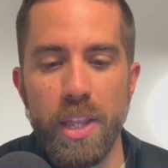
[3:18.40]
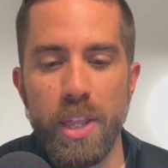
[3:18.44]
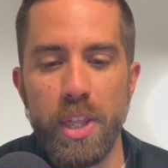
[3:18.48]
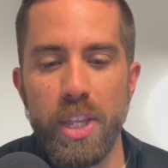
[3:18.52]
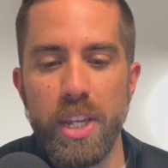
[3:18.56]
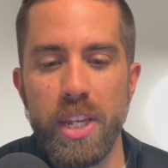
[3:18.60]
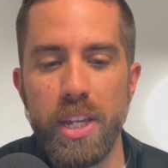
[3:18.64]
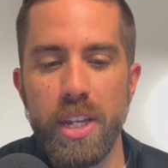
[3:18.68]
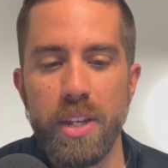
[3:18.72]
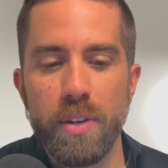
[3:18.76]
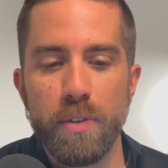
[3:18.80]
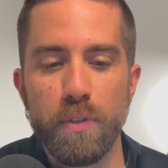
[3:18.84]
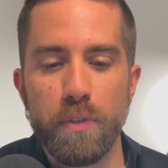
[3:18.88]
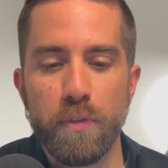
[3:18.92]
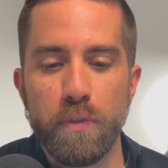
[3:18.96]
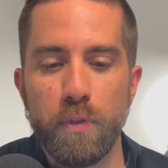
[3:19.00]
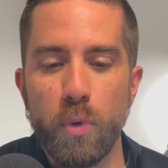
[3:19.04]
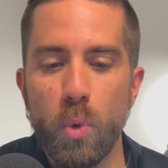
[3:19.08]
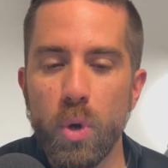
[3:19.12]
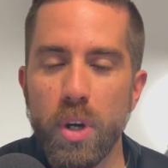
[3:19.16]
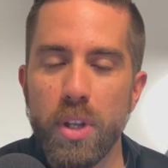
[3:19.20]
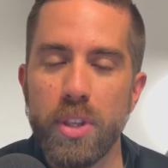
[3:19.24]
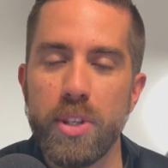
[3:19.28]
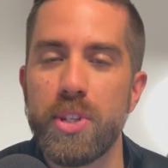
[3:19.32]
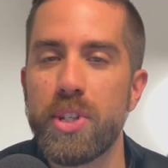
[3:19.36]
The
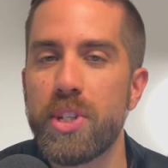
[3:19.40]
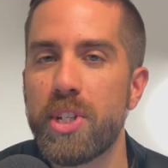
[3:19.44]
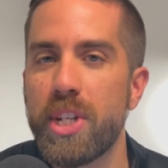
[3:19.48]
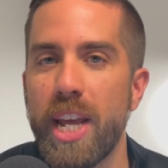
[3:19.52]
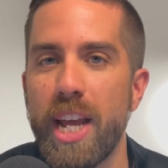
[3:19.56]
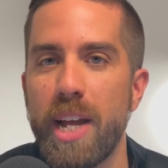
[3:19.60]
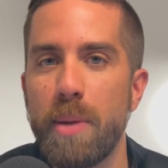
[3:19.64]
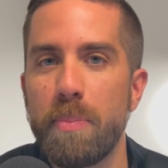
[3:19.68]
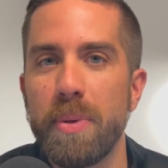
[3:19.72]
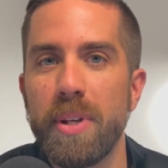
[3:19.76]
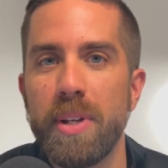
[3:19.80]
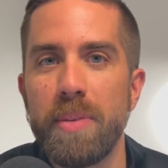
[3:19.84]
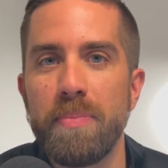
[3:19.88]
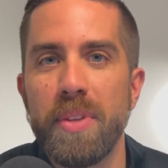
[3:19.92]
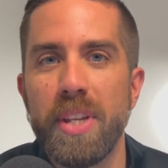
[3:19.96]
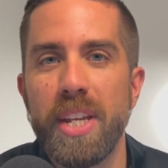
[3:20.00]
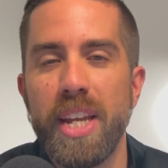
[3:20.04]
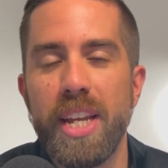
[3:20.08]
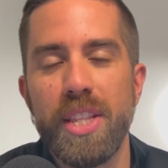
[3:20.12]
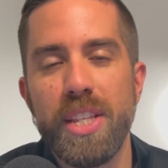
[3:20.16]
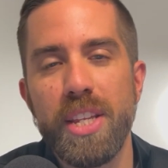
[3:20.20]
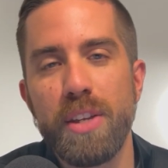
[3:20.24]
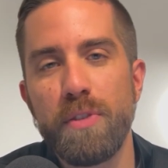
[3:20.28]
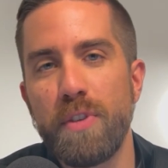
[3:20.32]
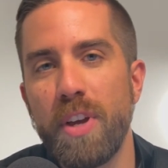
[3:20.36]
fourth step
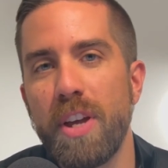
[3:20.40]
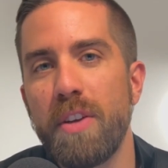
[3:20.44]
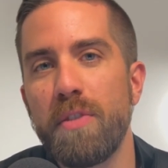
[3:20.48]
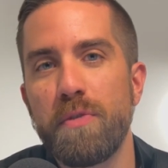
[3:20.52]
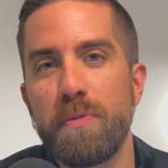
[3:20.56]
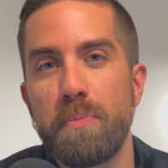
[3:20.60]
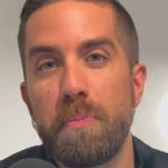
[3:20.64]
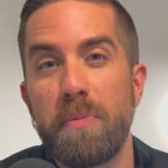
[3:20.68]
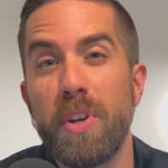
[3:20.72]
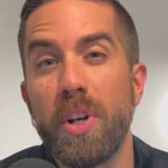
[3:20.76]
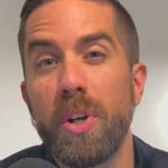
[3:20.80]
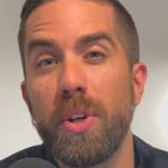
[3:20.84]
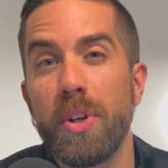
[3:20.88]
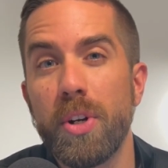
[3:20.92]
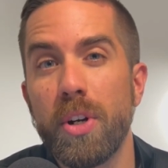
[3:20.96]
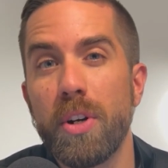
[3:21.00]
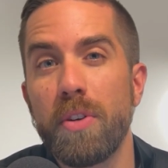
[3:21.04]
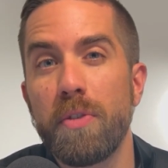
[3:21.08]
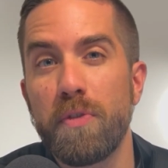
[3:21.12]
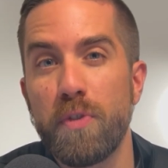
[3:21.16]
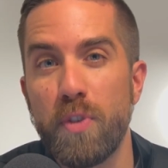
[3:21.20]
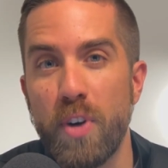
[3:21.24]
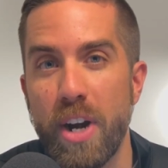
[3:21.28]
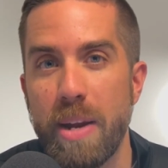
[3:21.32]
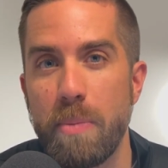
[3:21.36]
in the event builder
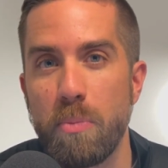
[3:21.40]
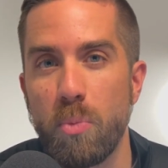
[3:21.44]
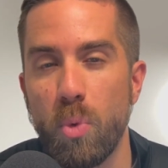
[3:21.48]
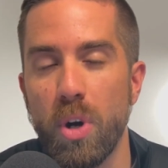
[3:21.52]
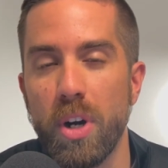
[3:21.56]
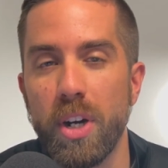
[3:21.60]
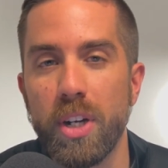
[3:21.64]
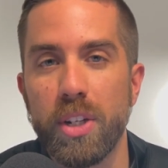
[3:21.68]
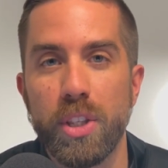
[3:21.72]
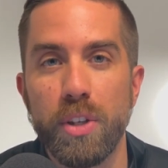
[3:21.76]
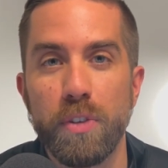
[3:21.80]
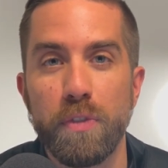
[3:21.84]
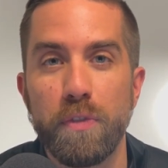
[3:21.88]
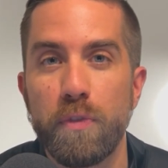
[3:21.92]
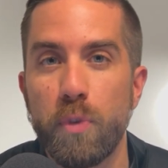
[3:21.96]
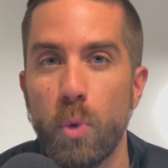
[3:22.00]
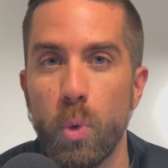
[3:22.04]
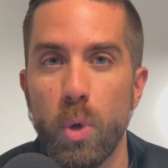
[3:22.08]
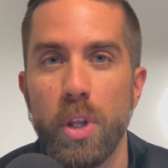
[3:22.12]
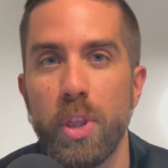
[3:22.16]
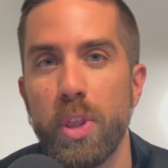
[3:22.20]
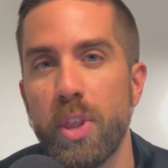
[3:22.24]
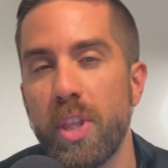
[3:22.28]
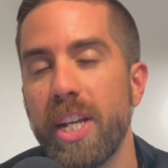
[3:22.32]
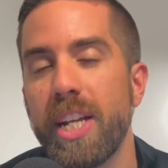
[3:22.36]
framework, the
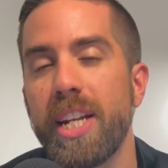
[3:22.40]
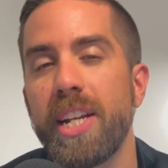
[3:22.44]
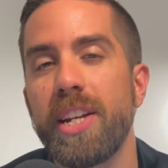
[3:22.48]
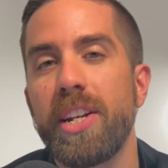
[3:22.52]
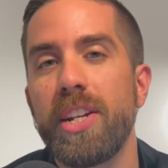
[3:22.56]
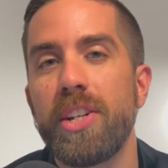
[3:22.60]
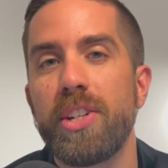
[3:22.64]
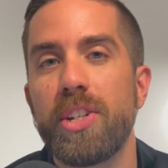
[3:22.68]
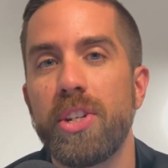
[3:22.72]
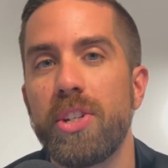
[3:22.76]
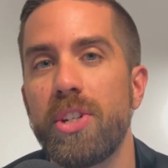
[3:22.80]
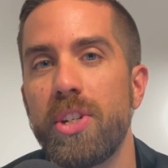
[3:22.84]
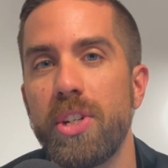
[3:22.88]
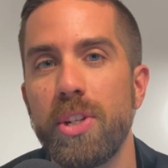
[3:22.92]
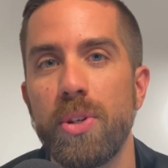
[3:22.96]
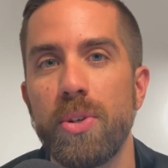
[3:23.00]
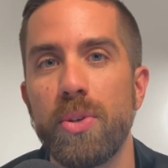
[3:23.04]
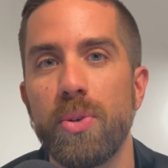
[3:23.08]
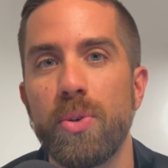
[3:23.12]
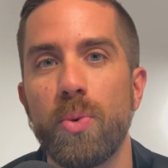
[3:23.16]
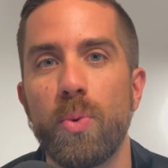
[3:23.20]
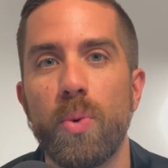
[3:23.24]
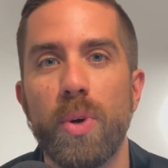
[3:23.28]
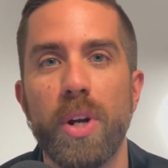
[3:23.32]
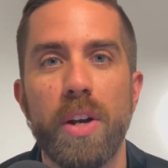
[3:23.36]
fourth thing you need to
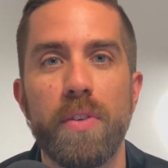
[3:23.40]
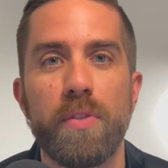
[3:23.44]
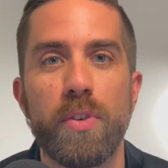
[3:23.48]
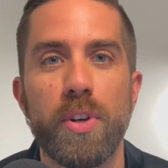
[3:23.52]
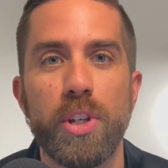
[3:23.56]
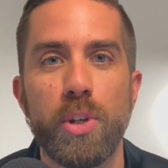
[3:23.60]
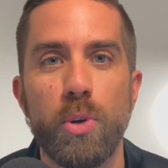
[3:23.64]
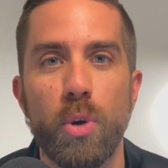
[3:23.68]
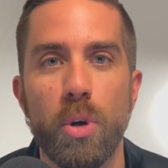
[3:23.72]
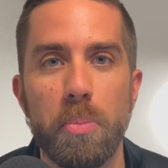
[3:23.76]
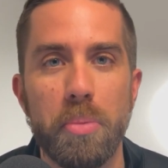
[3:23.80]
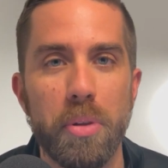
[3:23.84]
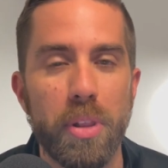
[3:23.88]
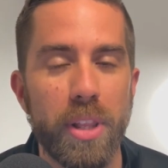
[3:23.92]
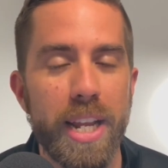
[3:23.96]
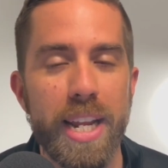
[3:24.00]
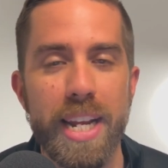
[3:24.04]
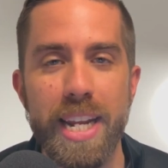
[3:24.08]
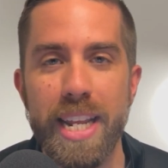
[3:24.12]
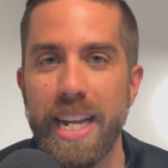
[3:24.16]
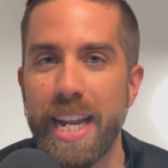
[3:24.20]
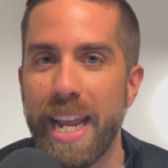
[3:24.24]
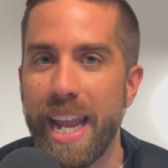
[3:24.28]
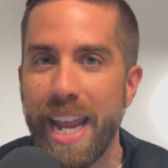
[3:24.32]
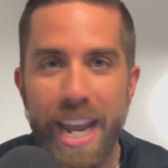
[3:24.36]
do whenever you are
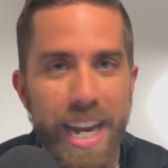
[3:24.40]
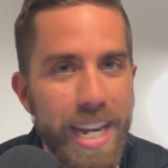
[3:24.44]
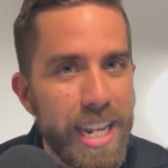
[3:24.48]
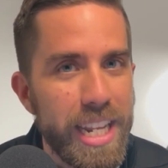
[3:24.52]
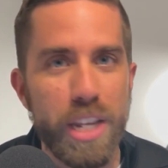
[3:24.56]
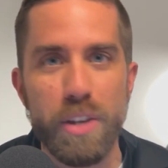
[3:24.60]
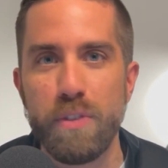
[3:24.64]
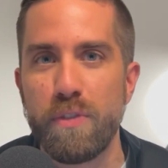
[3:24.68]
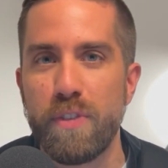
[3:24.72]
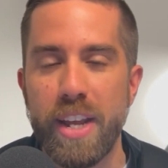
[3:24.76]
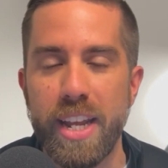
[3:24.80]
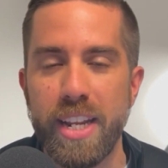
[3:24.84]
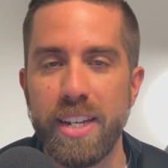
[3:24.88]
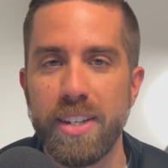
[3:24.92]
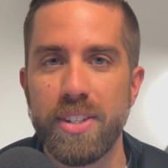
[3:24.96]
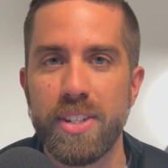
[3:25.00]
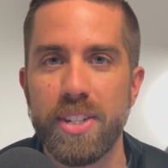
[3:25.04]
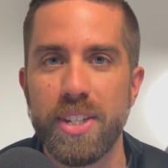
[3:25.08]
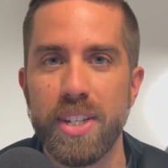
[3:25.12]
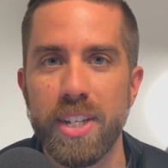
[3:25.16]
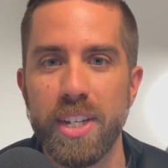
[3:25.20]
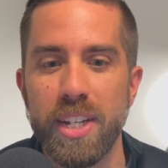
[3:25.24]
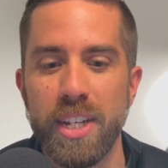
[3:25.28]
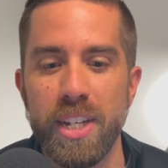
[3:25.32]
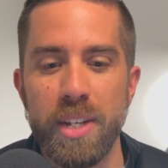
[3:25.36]
planning any event
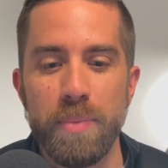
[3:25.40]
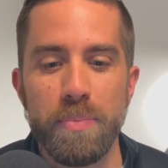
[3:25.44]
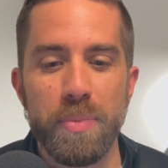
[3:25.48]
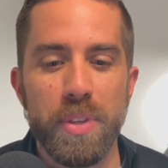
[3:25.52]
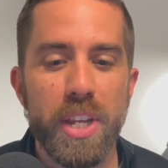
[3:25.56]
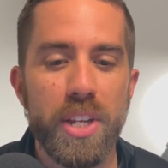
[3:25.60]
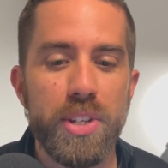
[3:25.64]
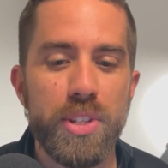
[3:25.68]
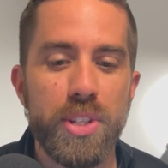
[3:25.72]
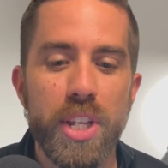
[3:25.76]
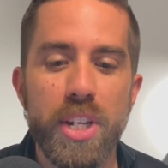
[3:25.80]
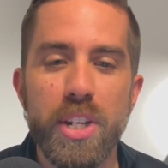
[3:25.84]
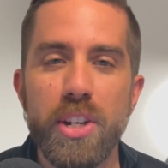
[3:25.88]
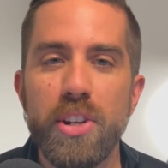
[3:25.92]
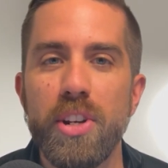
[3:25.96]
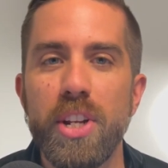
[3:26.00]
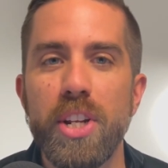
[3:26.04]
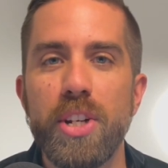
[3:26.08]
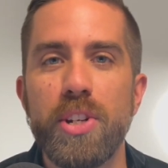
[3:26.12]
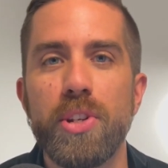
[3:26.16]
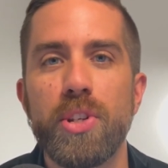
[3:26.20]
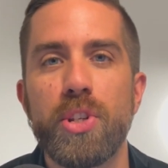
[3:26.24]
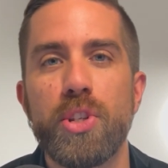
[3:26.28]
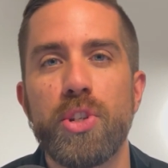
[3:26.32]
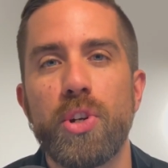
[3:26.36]
is then you need
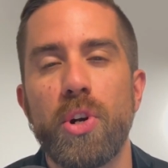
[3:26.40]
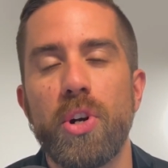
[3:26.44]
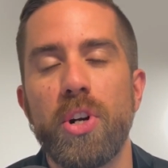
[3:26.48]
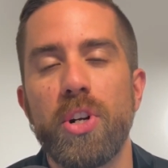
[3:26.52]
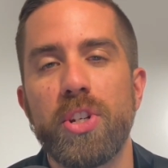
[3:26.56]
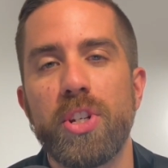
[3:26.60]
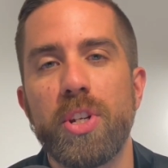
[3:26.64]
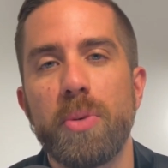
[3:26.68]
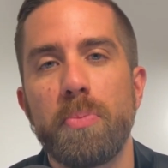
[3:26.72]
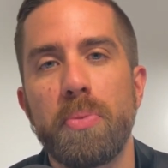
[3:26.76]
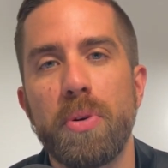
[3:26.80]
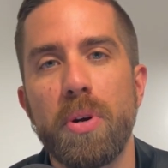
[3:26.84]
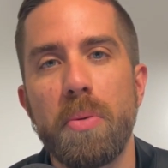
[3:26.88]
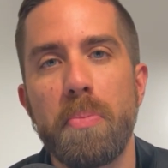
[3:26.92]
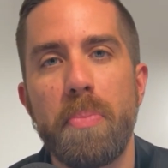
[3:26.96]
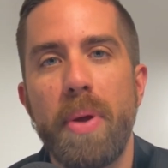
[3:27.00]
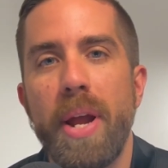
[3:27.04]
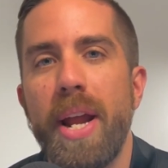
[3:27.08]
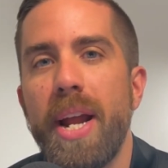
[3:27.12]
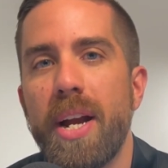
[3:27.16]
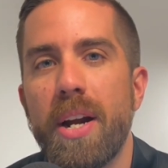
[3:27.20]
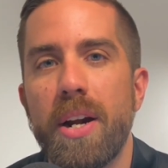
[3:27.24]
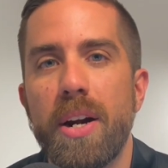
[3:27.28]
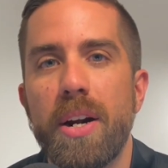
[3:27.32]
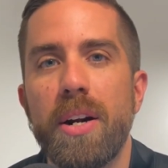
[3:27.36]
to start to
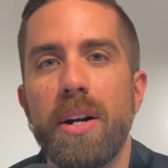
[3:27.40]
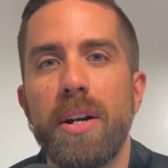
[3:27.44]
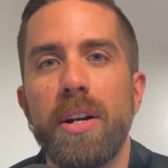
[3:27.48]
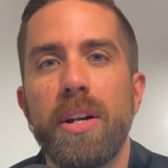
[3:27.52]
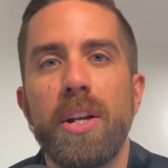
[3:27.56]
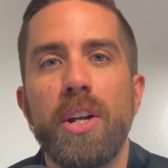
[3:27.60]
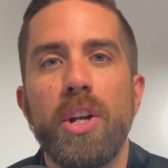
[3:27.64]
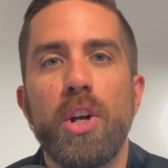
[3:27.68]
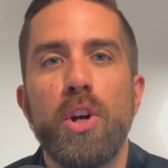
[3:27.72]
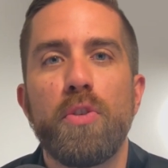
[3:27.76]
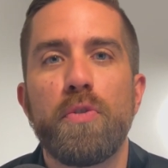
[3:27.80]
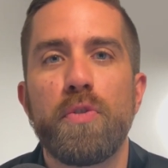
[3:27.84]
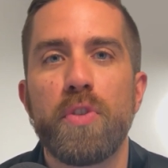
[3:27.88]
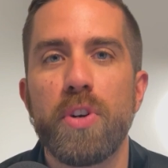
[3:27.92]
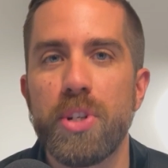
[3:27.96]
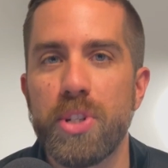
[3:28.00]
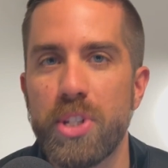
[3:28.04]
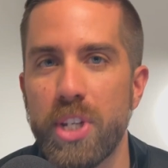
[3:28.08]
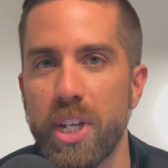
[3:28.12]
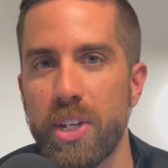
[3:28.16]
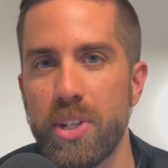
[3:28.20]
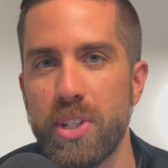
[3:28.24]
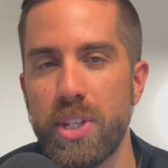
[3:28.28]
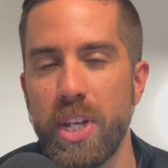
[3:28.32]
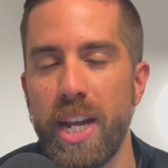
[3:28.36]
prepare for
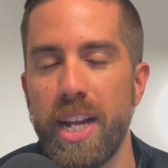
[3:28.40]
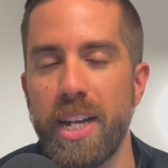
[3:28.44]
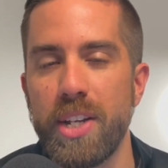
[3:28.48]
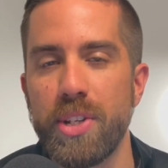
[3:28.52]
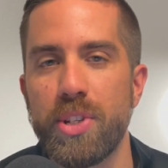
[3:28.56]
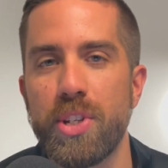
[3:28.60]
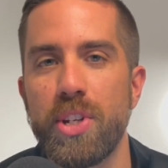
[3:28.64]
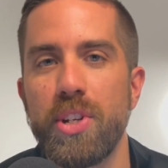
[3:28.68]
success.